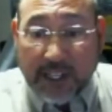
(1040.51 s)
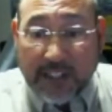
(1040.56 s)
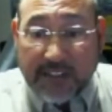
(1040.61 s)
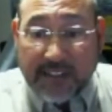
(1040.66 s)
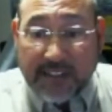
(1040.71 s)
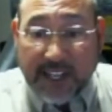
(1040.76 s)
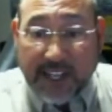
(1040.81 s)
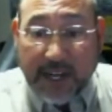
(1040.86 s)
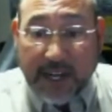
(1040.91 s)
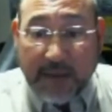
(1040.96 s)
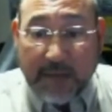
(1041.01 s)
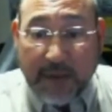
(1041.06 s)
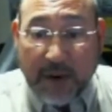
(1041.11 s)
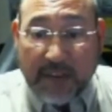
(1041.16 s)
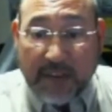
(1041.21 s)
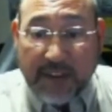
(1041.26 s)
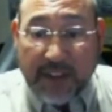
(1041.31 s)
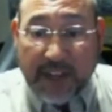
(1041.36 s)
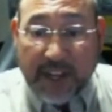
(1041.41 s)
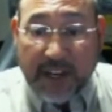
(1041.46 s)
set up
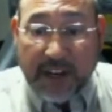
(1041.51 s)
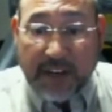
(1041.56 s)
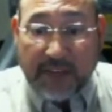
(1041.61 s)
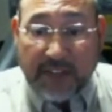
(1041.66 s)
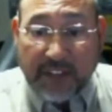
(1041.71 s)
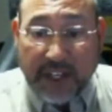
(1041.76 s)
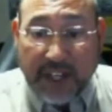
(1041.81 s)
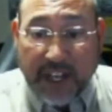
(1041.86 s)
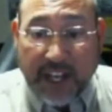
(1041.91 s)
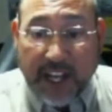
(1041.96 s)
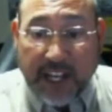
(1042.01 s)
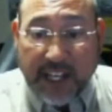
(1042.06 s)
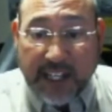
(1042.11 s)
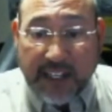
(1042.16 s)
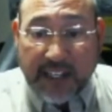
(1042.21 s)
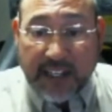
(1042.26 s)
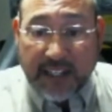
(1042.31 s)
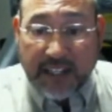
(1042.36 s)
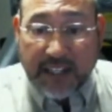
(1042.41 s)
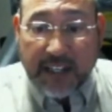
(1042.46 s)
over there if you like.
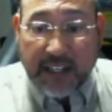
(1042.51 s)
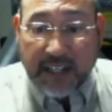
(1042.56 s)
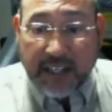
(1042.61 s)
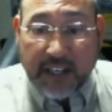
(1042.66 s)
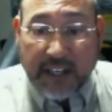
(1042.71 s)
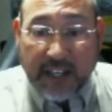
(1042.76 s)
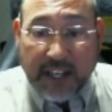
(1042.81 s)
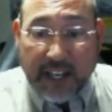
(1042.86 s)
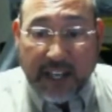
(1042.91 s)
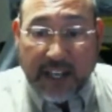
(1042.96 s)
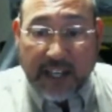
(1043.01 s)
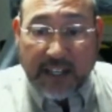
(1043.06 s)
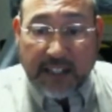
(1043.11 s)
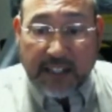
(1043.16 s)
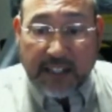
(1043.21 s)
And